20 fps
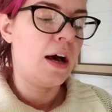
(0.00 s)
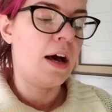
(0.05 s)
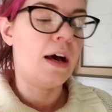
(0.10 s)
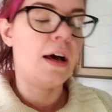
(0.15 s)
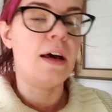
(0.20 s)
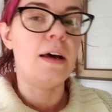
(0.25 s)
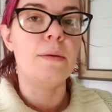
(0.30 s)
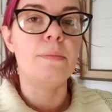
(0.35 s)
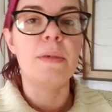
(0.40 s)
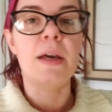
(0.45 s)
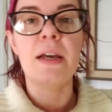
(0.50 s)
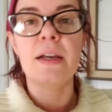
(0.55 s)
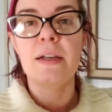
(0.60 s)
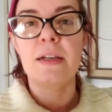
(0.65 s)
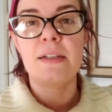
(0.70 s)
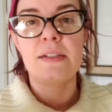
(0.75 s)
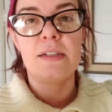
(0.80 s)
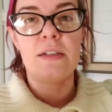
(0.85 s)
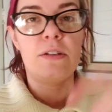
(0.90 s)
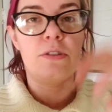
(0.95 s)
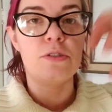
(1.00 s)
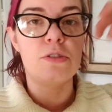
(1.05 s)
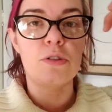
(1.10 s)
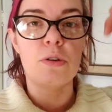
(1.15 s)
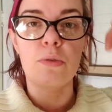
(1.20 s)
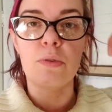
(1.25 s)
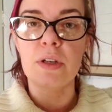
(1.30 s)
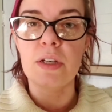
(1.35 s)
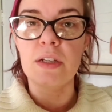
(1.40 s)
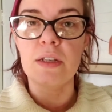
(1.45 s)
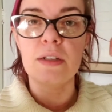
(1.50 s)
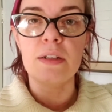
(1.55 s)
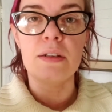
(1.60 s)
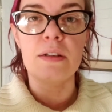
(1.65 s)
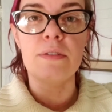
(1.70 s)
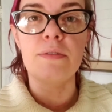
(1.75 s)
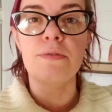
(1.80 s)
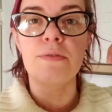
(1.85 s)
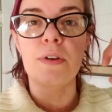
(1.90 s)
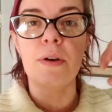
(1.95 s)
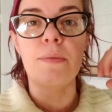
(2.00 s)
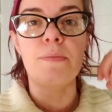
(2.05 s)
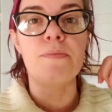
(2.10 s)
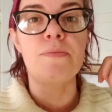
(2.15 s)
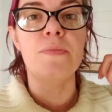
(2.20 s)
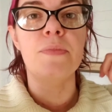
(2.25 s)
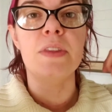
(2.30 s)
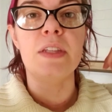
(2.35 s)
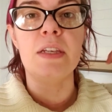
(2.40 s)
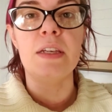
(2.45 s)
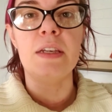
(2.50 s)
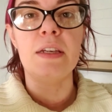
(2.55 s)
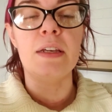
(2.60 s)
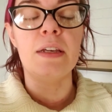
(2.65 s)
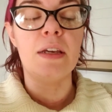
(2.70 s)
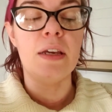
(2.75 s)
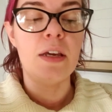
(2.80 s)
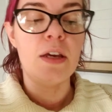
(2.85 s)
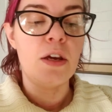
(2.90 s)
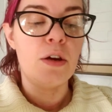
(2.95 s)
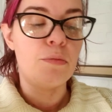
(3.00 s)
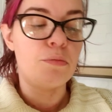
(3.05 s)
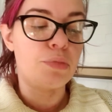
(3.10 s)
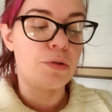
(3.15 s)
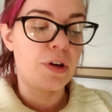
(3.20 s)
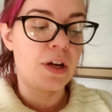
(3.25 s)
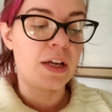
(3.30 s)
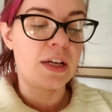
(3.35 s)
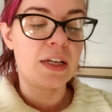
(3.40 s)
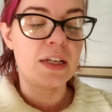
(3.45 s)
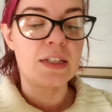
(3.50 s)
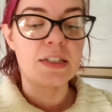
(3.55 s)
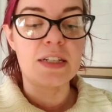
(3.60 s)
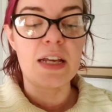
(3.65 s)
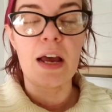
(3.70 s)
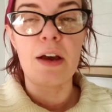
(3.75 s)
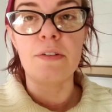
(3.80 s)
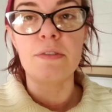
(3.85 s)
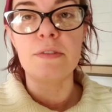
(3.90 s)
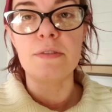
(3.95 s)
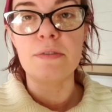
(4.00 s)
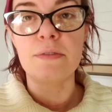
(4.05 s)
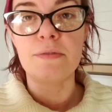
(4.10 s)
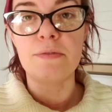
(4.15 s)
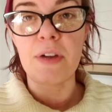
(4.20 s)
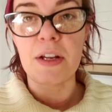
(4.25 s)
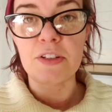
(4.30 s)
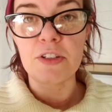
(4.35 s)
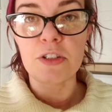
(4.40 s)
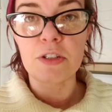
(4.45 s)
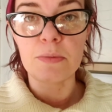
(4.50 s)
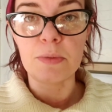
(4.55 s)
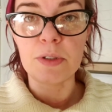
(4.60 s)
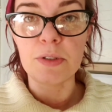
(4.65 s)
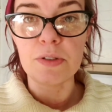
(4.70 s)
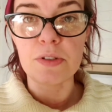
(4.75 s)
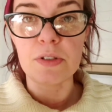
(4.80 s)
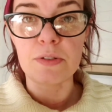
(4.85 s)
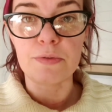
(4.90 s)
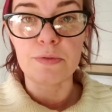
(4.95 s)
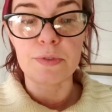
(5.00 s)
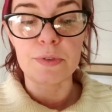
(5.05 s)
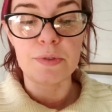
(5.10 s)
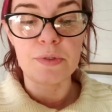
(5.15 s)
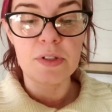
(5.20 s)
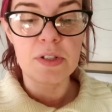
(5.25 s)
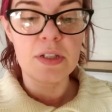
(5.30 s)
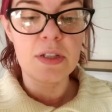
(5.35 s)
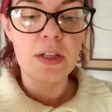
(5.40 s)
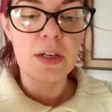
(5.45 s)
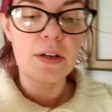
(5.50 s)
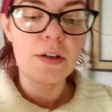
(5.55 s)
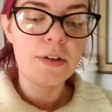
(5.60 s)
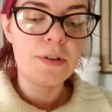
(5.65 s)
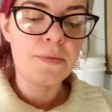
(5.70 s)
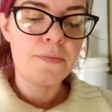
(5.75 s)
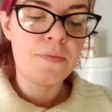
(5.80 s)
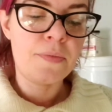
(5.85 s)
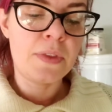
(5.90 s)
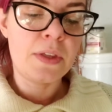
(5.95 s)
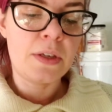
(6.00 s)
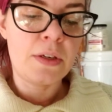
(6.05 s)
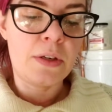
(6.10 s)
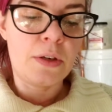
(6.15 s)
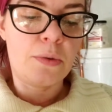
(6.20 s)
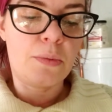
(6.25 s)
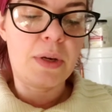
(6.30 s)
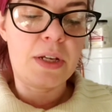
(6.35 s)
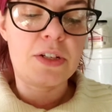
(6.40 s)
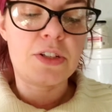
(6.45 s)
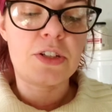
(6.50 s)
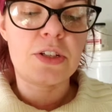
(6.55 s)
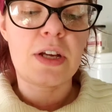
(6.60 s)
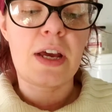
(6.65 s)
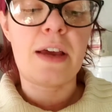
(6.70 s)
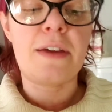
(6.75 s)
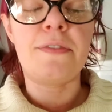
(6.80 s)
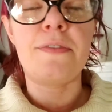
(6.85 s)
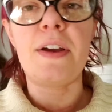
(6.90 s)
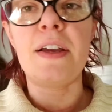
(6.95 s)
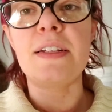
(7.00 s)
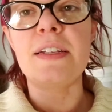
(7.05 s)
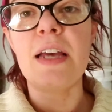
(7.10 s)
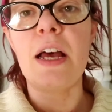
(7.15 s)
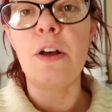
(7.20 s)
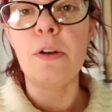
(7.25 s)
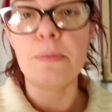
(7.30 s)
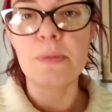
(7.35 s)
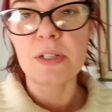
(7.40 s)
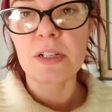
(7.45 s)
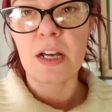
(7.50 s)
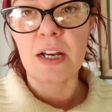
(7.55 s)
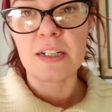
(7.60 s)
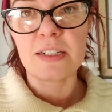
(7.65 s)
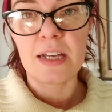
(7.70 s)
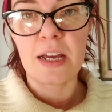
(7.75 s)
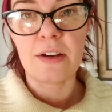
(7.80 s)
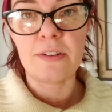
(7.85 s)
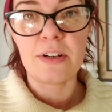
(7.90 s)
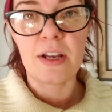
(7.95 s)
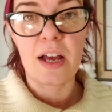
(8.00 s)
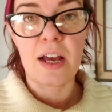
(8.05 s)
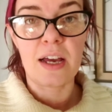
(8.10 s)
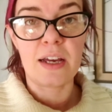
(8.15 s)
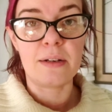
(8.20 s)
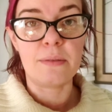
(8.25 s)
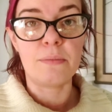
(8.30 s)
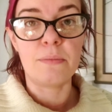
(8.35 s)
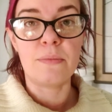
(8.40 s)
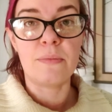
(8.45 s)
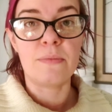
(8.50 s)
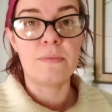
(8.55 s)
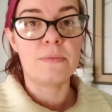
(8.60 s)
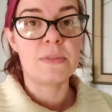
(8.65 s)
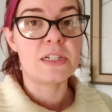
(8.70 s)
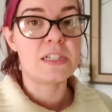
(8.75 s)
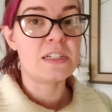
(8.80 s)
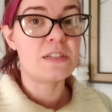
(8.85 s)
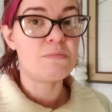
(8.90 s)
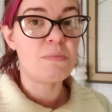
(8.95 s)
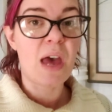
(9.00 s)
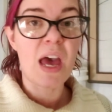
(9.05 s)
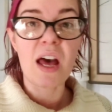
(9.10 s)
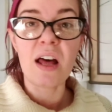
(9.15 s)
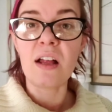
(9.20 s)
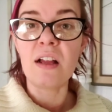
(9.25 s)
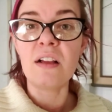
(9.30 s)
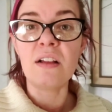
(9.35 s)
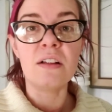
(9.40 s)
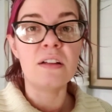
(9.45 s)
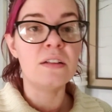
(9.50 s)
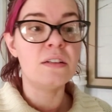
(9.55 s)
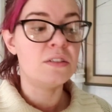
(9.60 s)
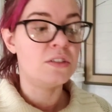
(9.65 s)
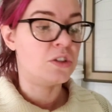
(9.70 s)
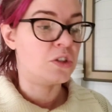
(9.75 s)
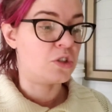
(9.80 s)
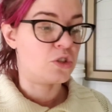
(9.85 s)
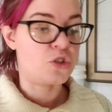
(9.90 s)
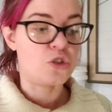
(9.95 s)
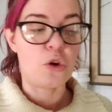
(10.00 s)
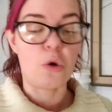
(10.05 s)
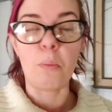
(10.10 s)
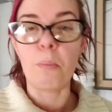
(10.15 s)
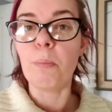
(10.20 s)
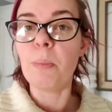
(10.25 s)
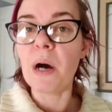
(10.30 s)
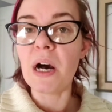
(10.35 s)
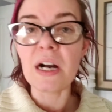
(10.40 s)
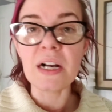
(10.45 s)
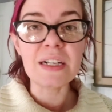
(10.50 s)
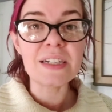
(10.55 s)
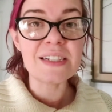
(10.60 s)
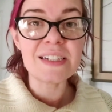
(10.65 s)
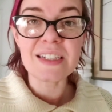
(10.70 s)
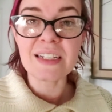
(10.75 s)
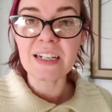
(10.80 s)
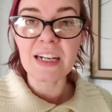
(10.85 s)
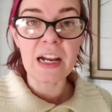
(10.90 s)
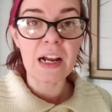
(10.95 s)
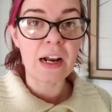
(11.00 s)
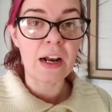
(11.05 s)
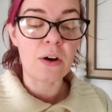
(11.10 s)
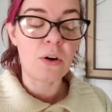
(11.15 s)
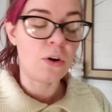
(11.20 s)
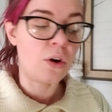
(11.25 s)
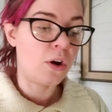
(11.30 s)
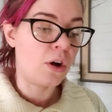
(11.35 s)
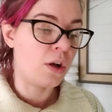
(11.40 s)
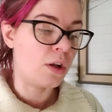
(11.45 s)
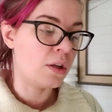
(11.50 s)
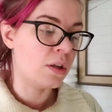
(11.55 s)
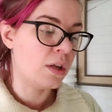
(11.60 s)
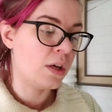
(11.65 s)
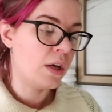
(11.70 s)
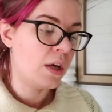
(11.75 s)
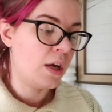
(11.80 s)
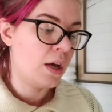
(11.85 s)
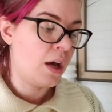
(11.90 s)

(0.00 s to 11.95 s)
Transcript: because it'll soak in from the breaking down vegetables and fruits in there, which I find helps cut down on smell. There's no bugs in it at all.